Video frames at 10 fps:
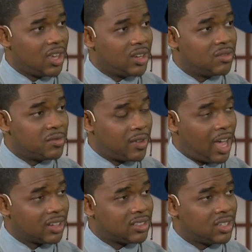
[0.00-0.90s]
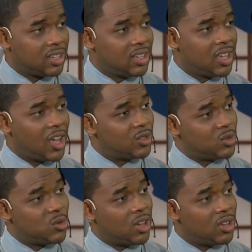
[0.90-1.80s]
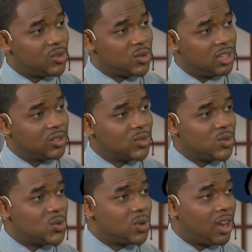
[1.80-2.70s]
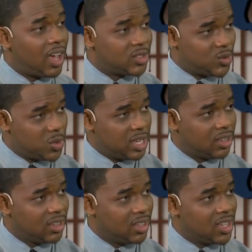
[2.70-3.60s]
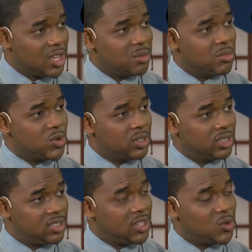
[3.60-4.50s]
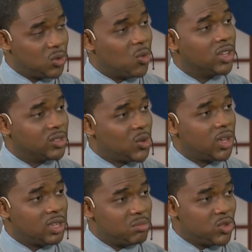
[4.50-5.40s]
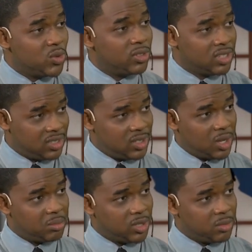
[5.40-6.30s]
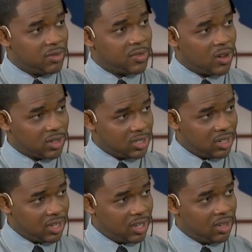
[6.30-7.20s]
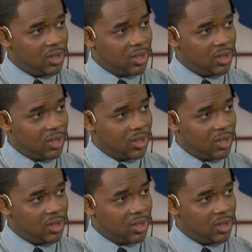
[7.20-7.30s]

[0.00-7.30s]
In fact, as we were alluding to last week, immunity, you would want your immune system to be functioning